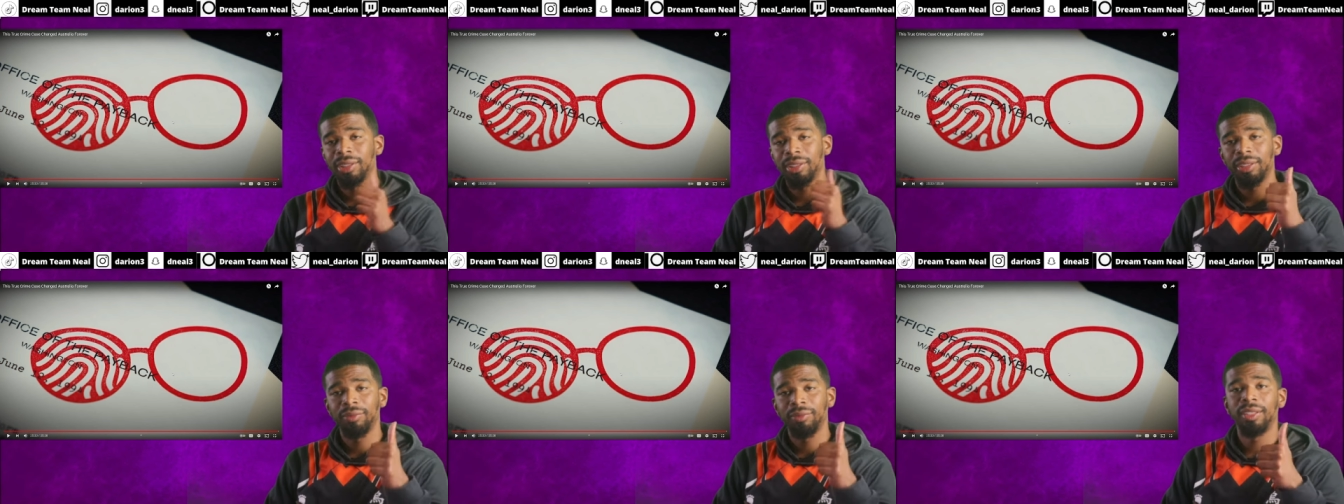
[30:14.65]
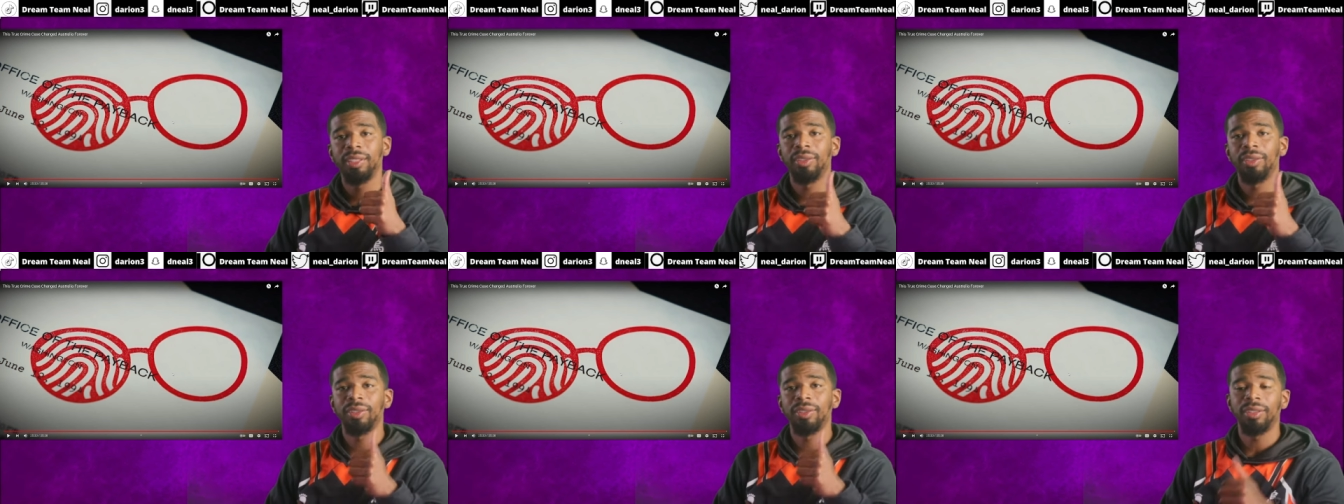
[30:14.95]
give the
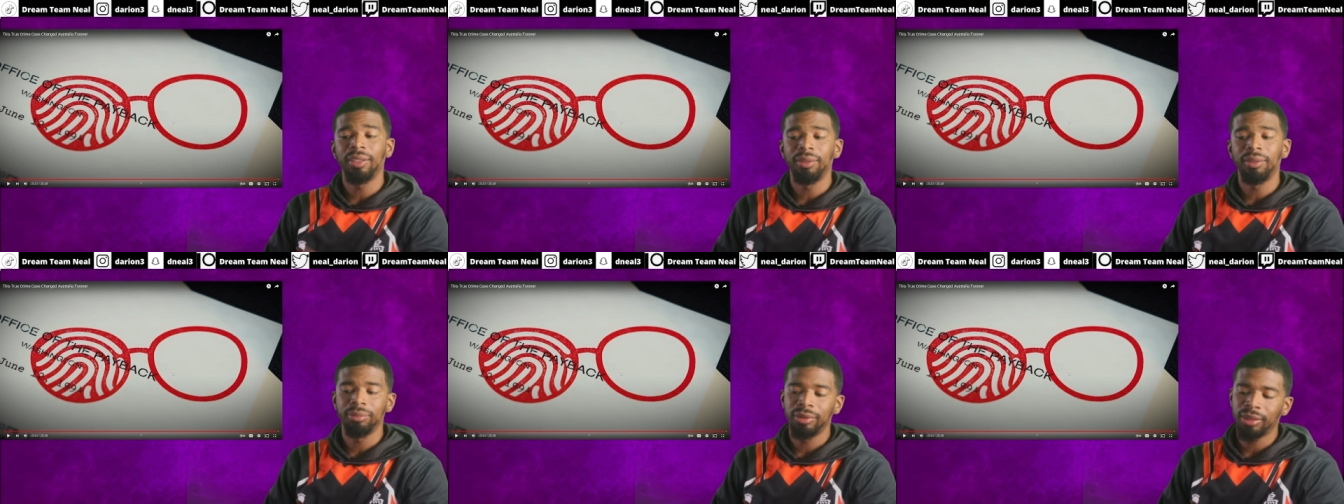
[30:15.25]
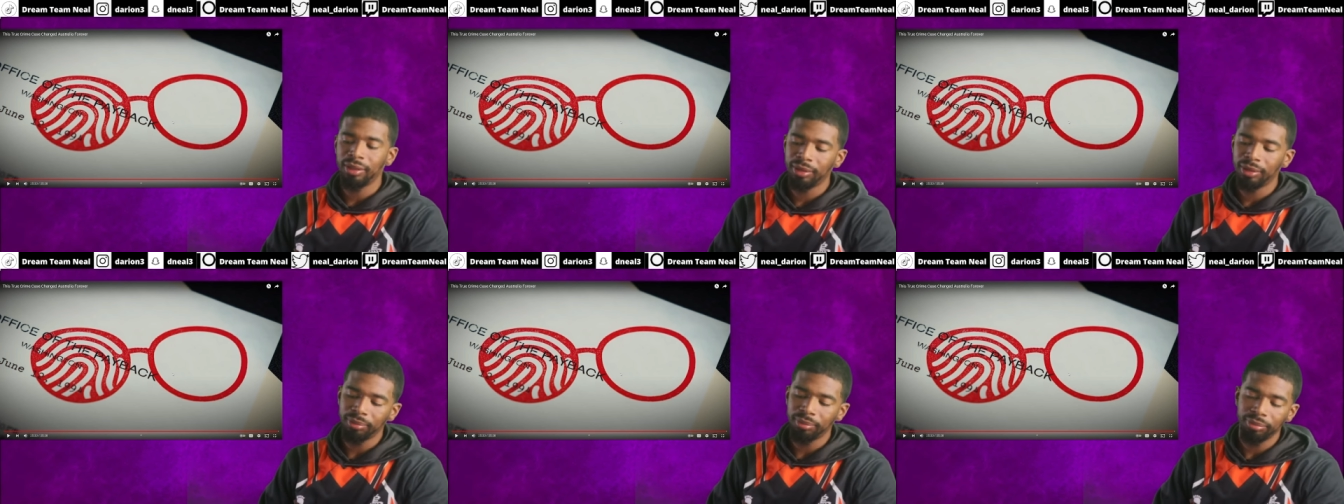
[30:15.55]
video a thumbs
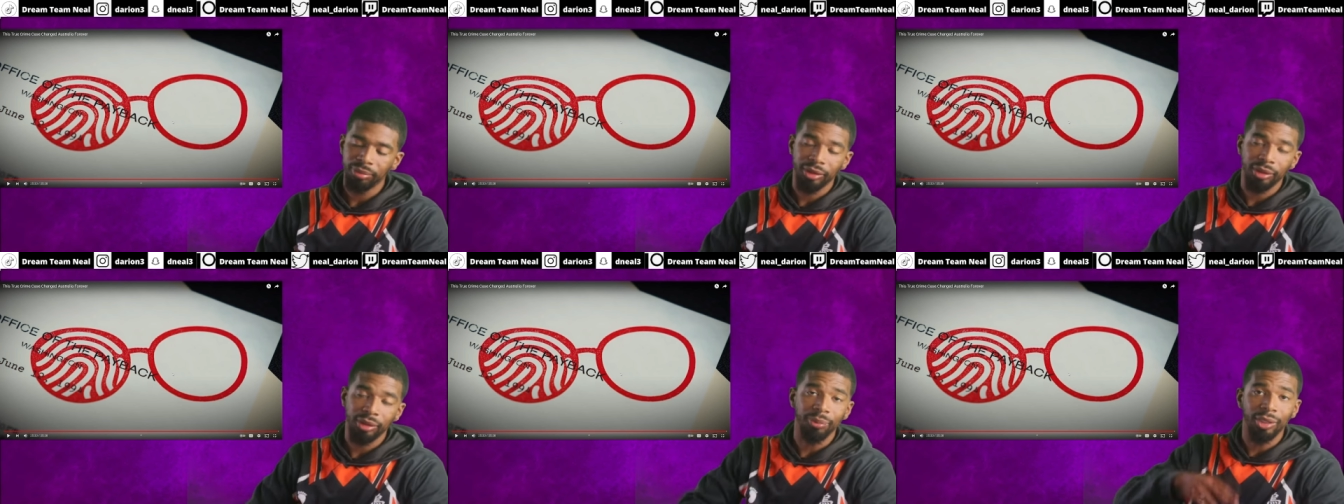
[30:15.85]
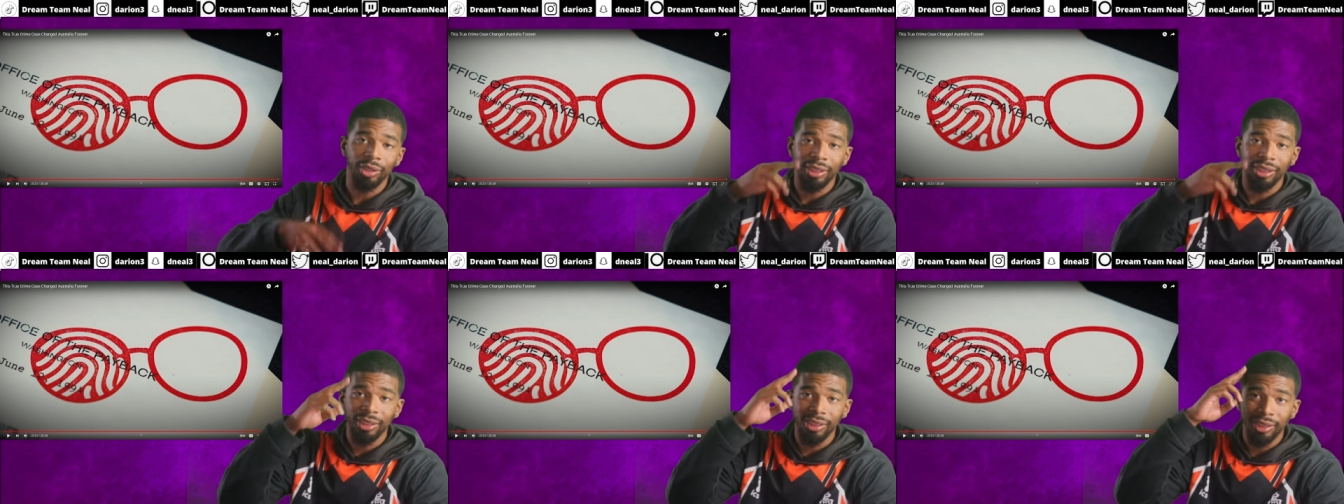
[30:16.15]
up. It's your
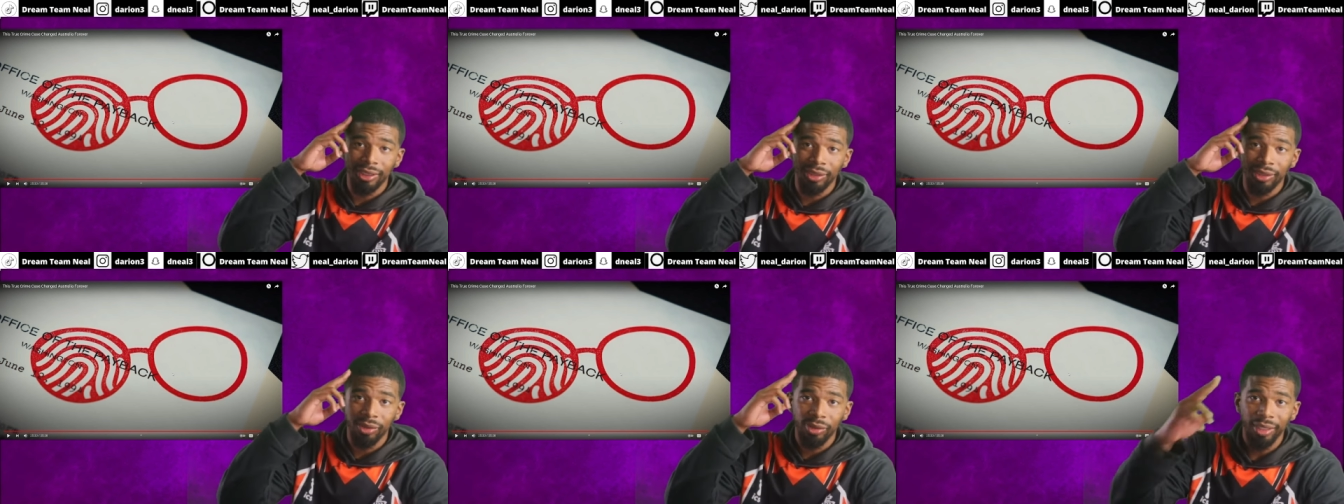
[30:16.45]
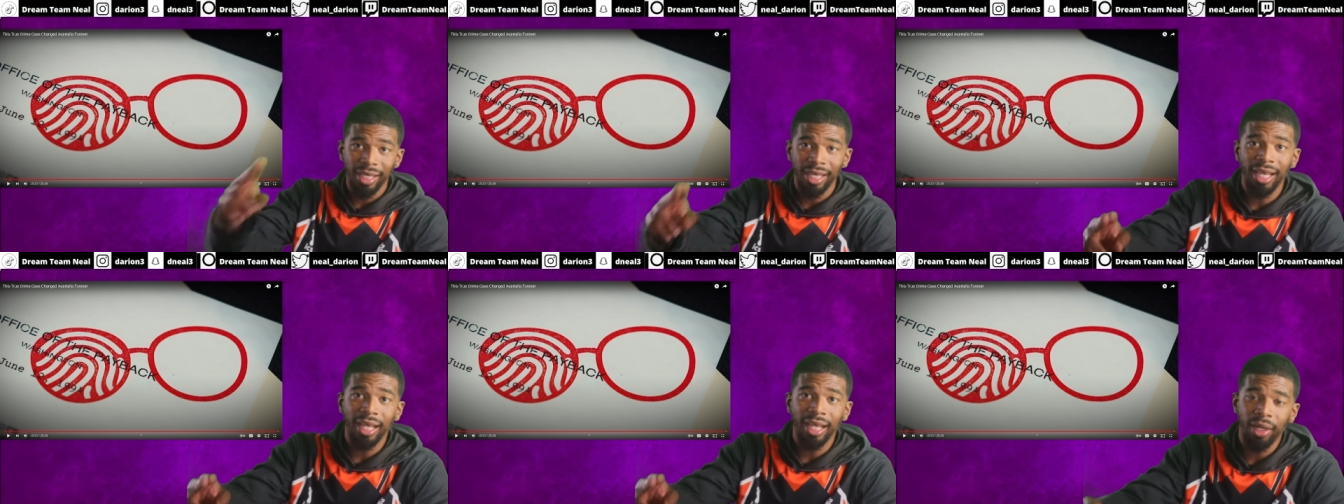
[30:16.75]
boy D-Neal,
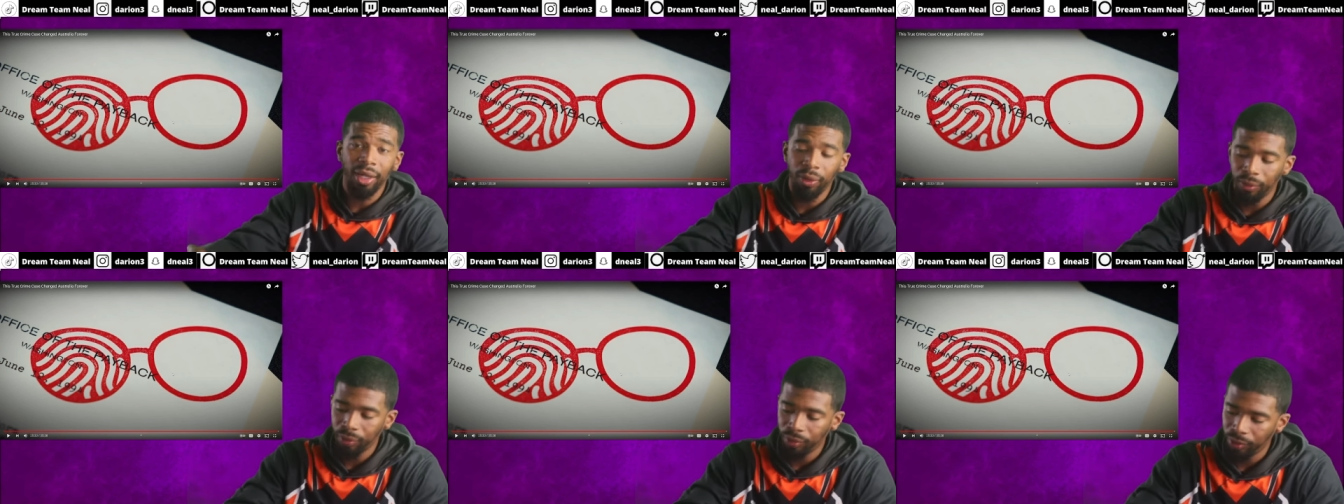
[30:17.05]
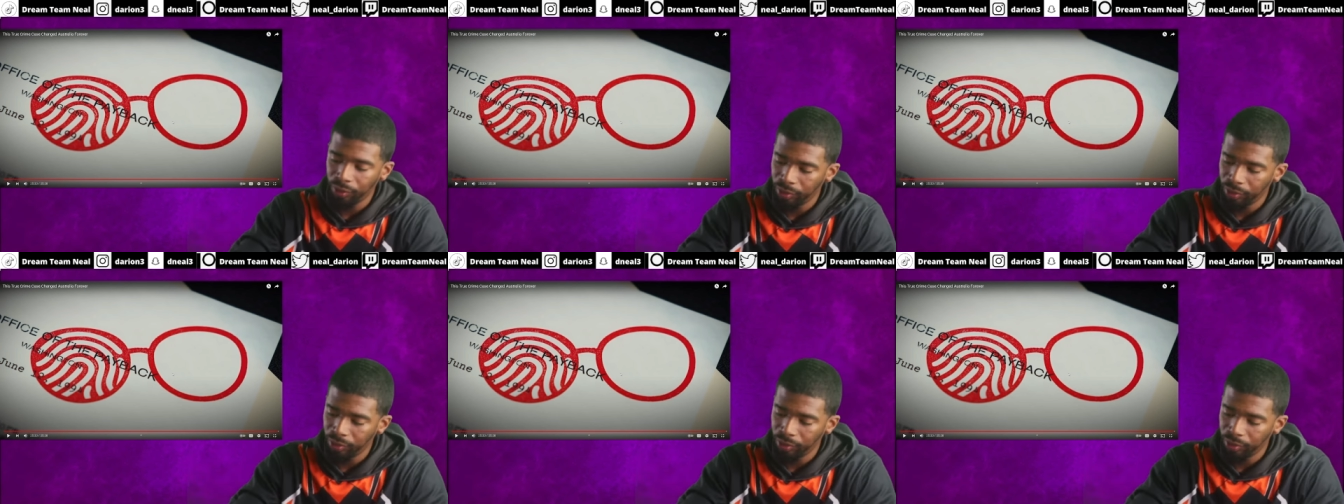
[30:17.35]
out.